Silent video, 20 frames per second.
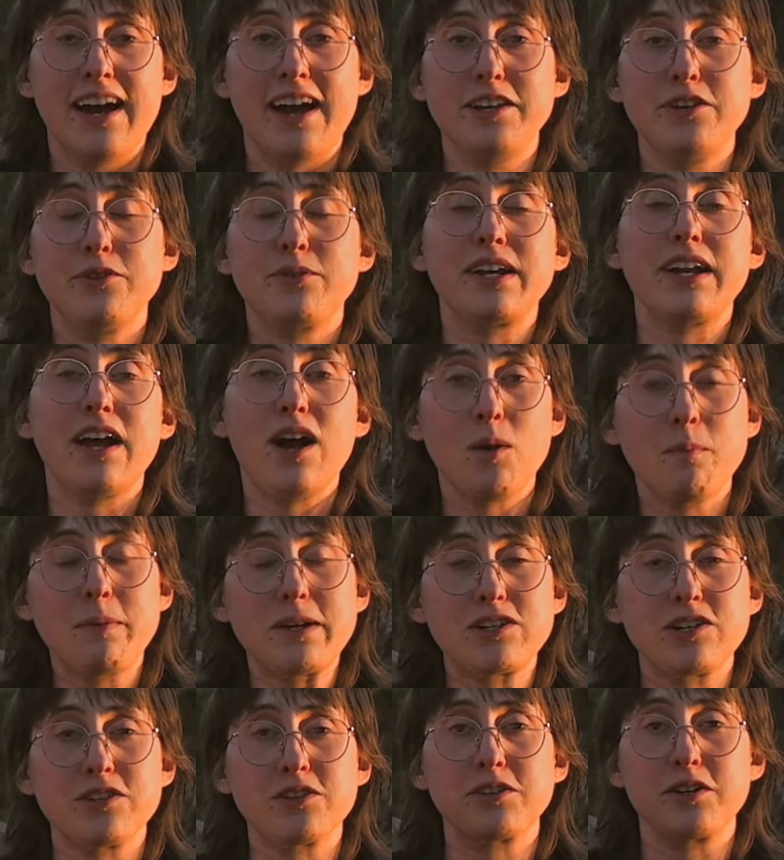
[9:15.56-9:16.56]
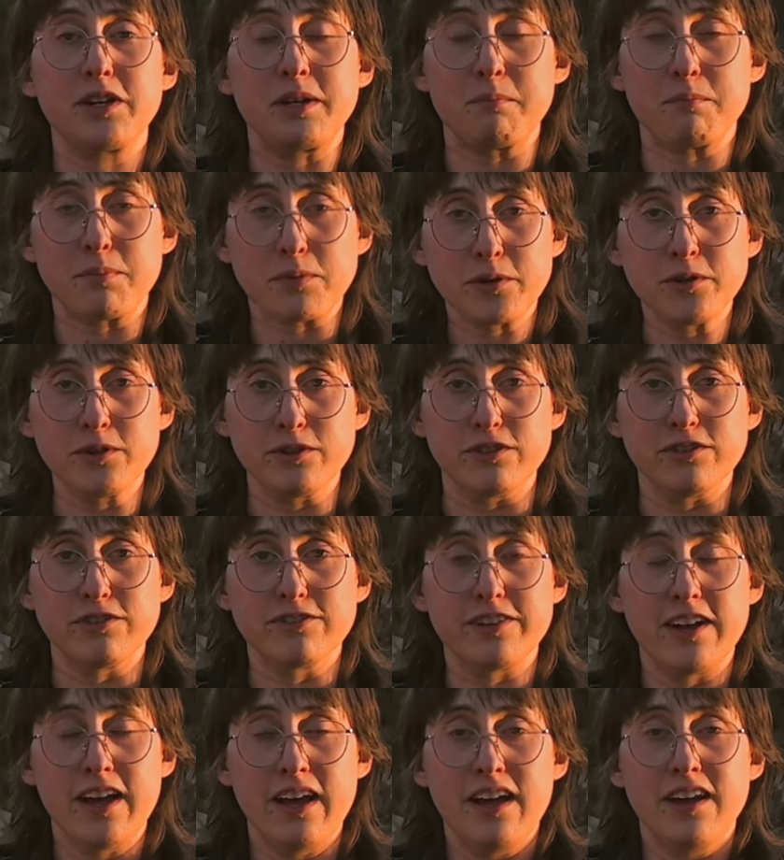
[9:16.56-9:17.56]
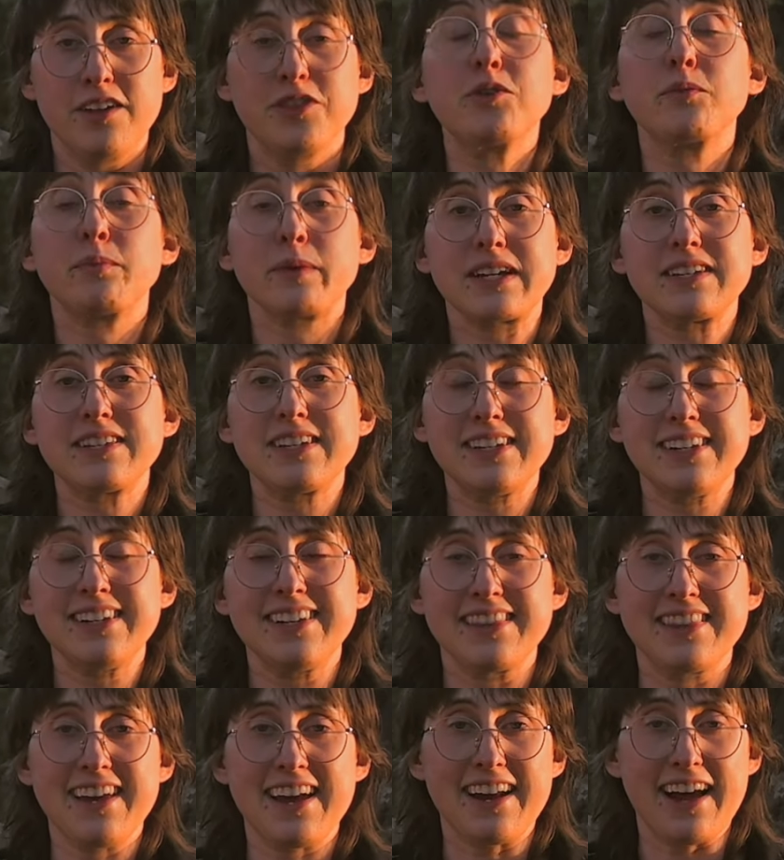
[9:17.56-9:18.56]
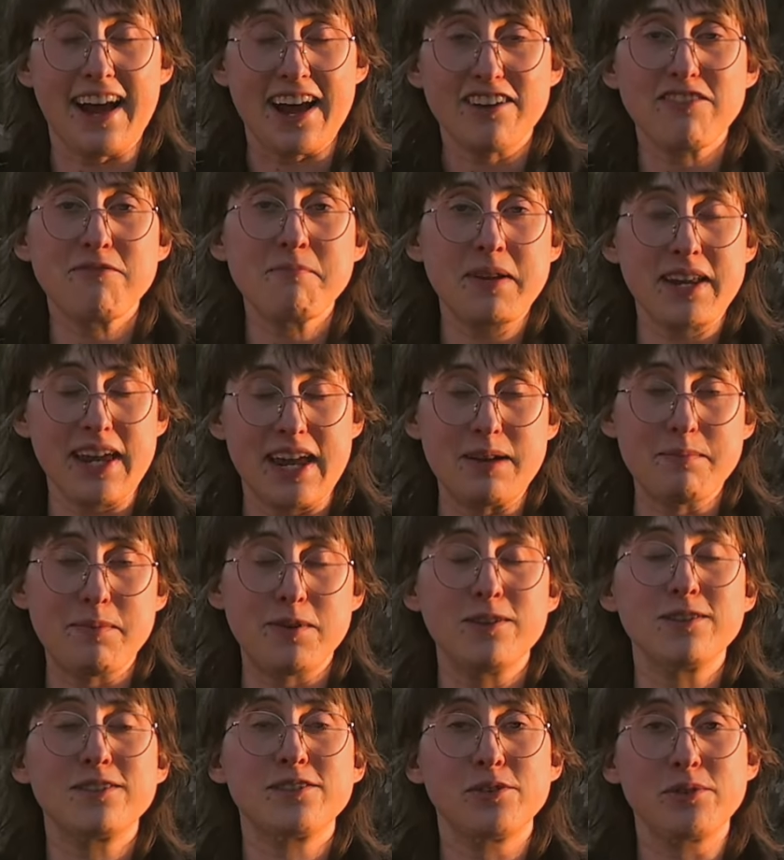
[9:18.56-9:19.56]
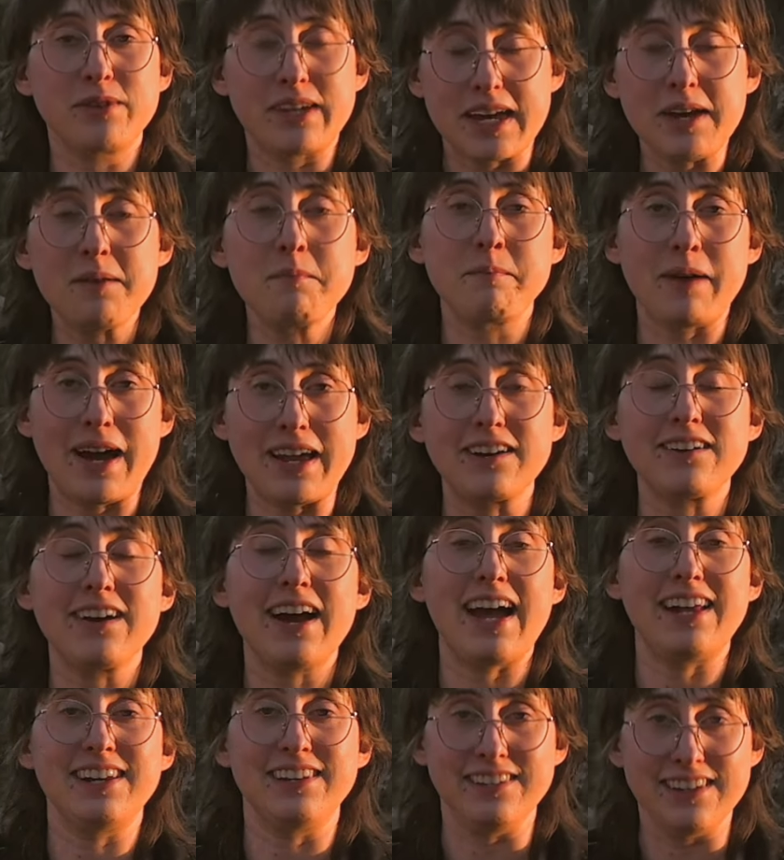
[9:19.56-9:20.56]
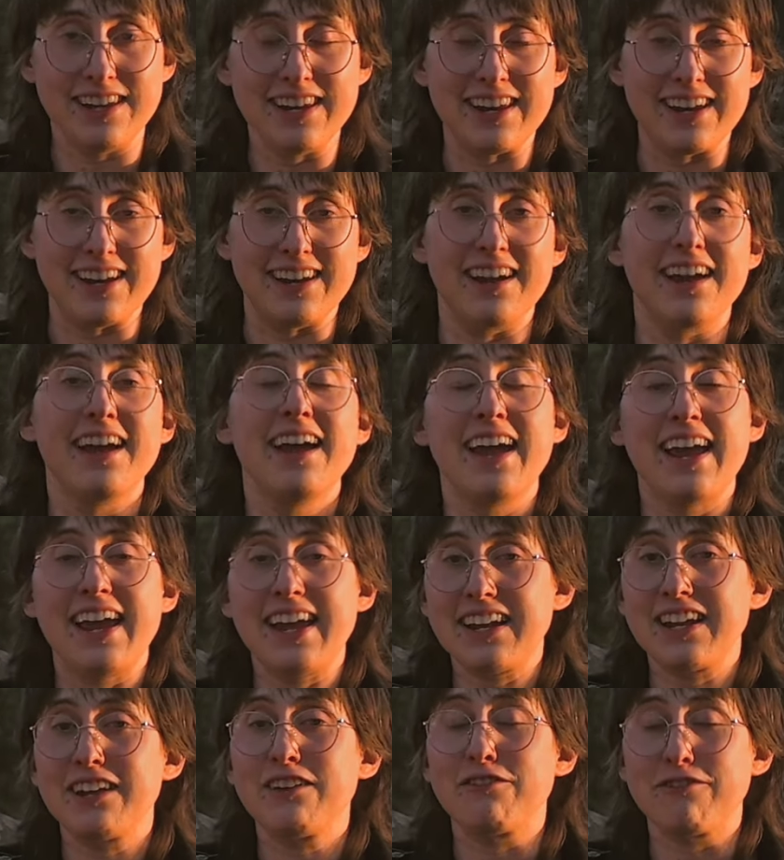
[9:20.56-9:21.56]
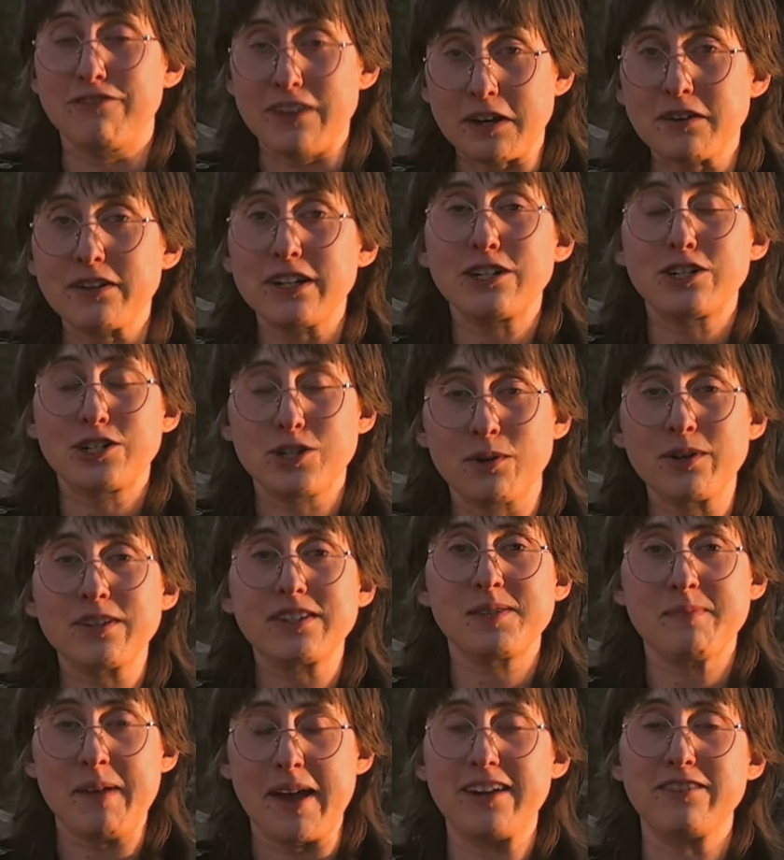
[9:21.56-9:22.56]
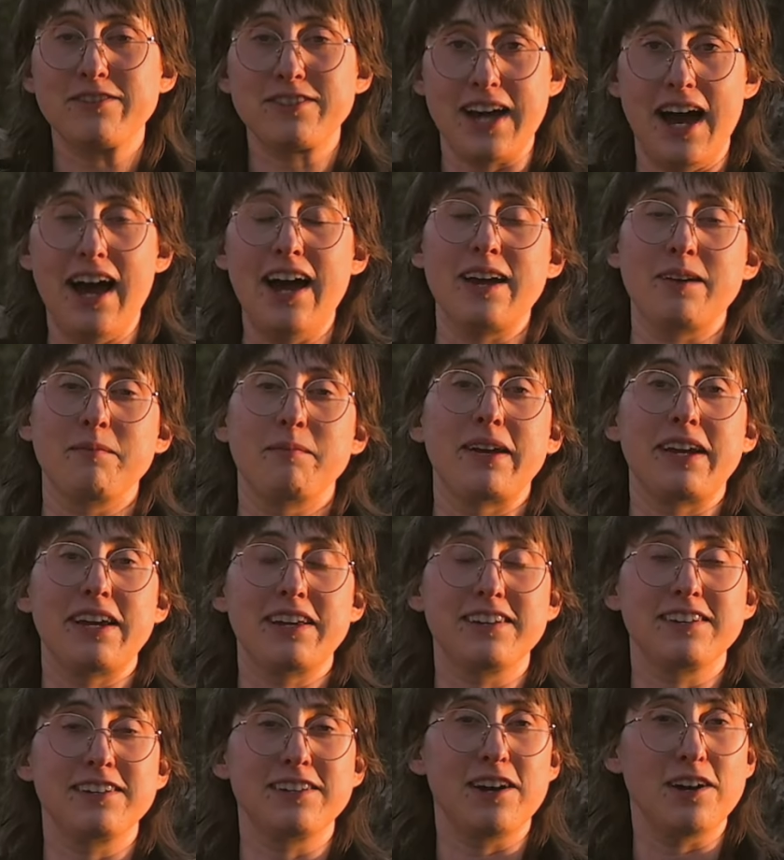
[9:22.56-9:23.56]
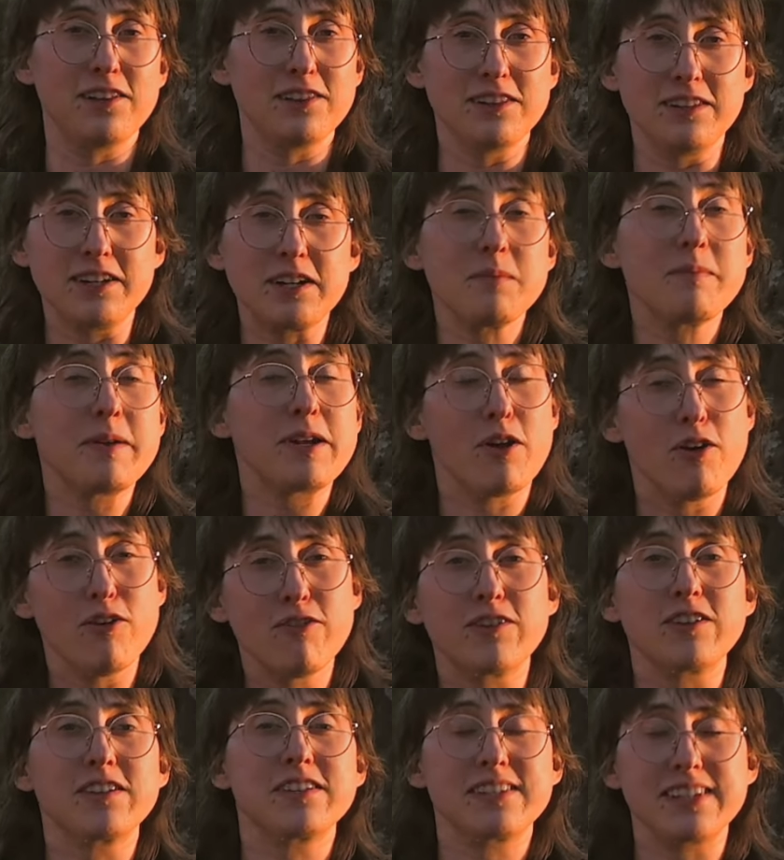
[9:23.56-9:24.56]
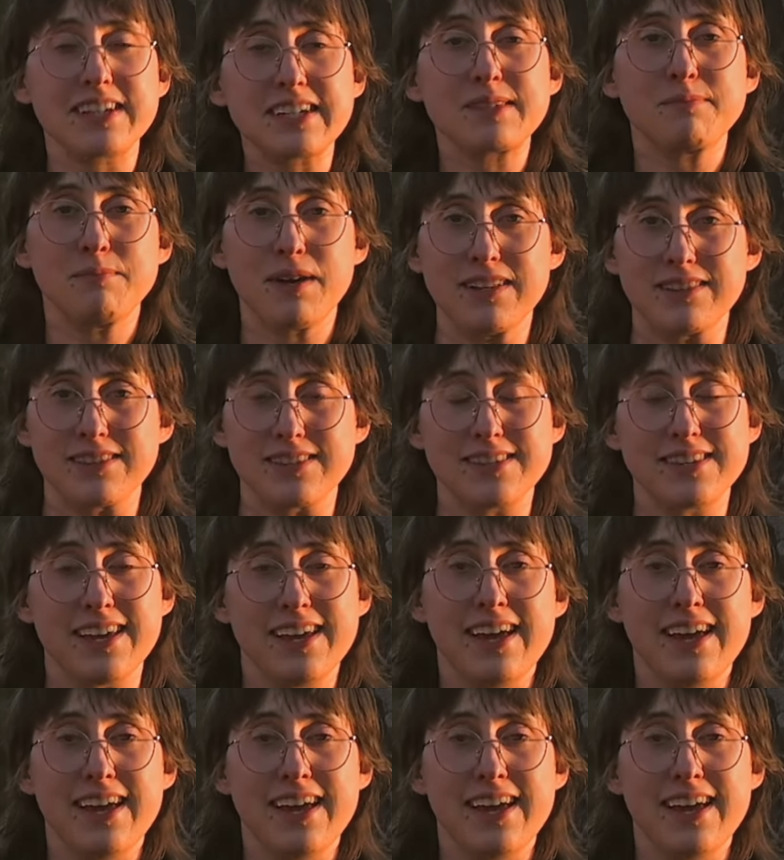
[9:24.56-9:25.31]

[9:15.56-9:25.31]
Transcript: and you can help each other improve. The reason that I've been able to get better at knitting in a very short span of time, in a little bit over 6 months,